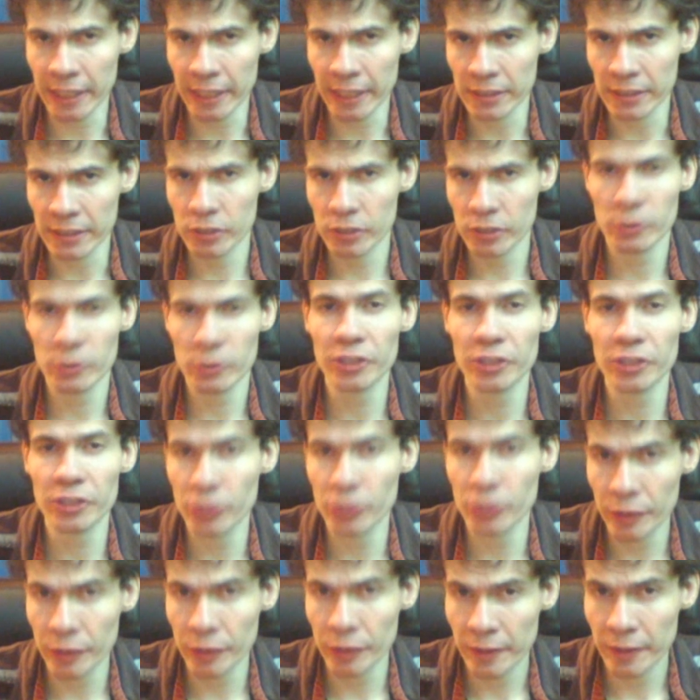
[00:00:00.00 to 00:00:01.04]
and
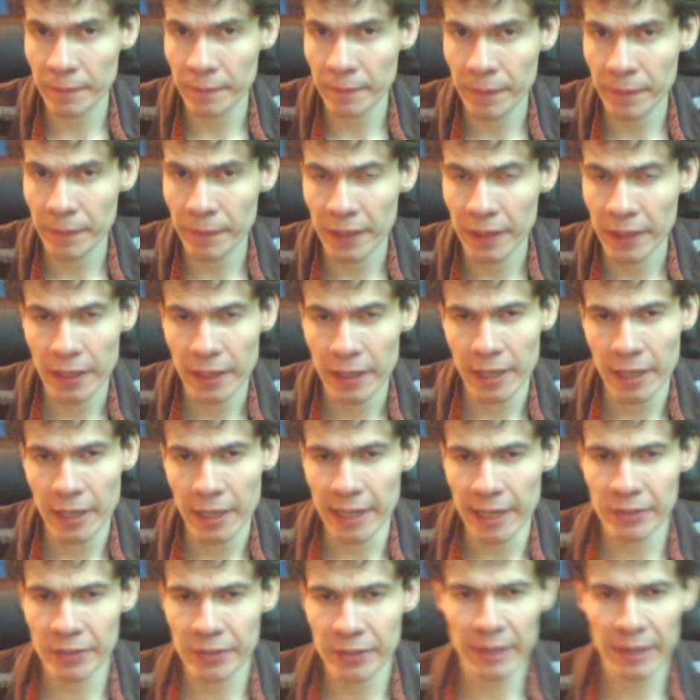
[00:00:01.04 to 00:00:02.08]
structured.
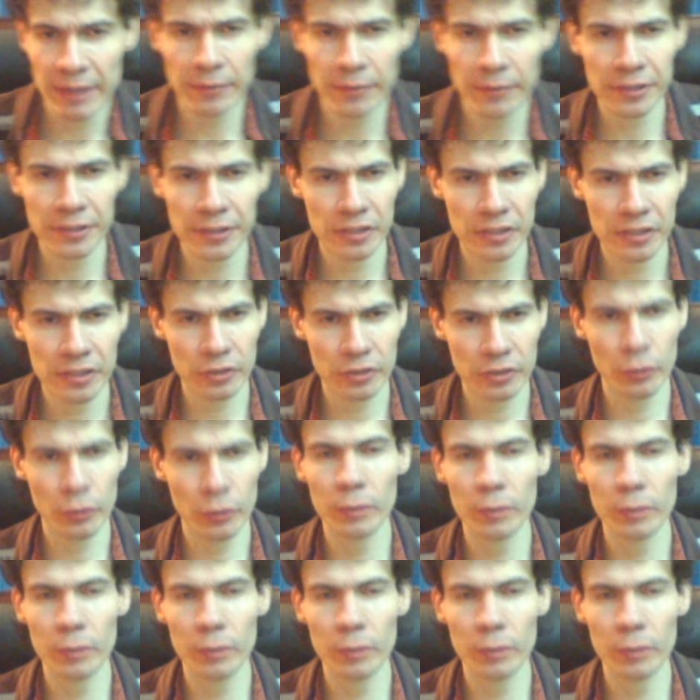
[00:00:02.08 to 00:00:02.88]
And you have all these cool